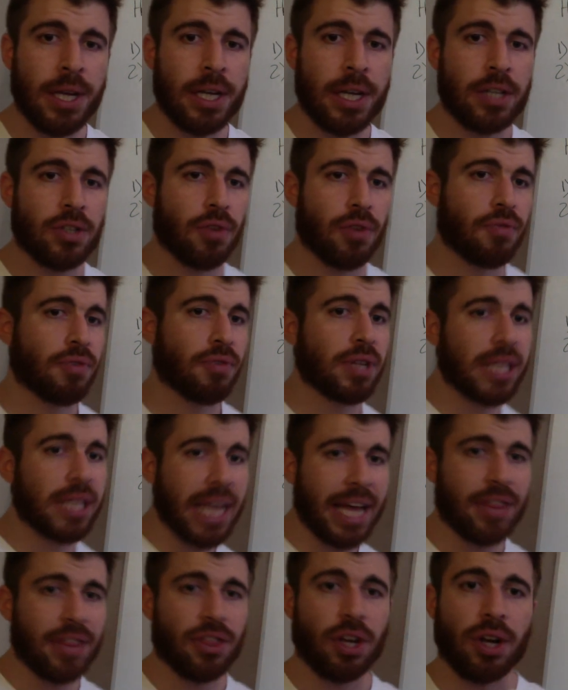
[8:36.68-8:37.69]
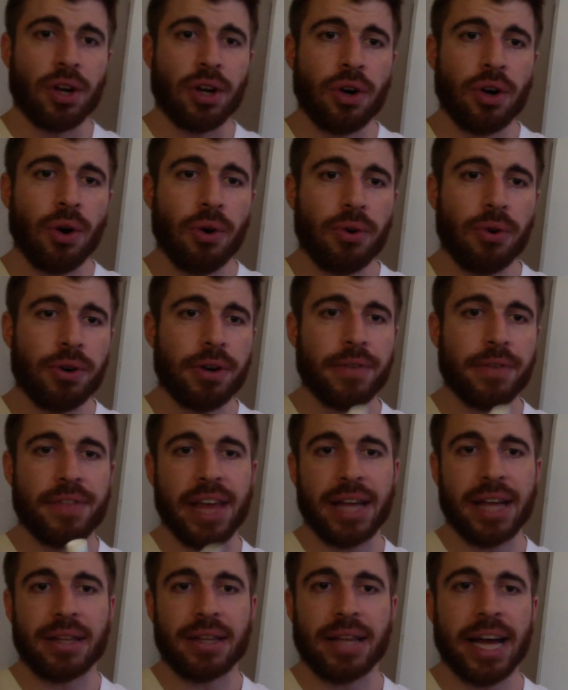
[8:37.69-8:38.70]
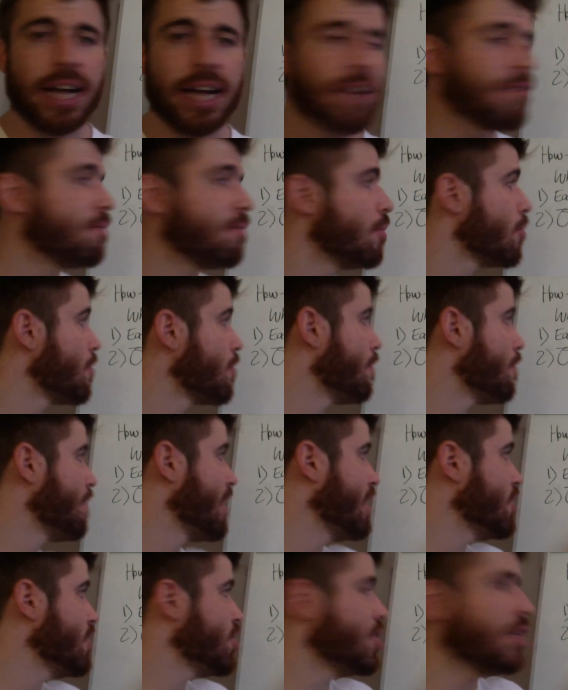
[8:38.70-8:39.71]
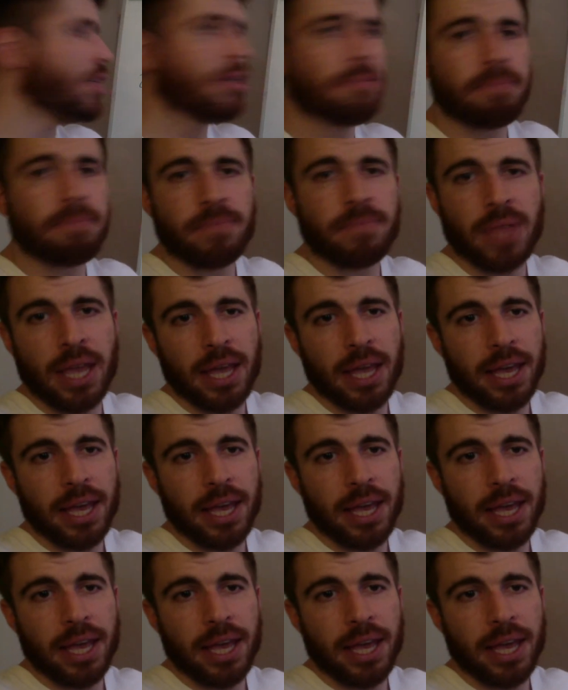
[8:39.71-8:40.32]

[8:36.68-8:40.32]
So really at the core of that lack of motivation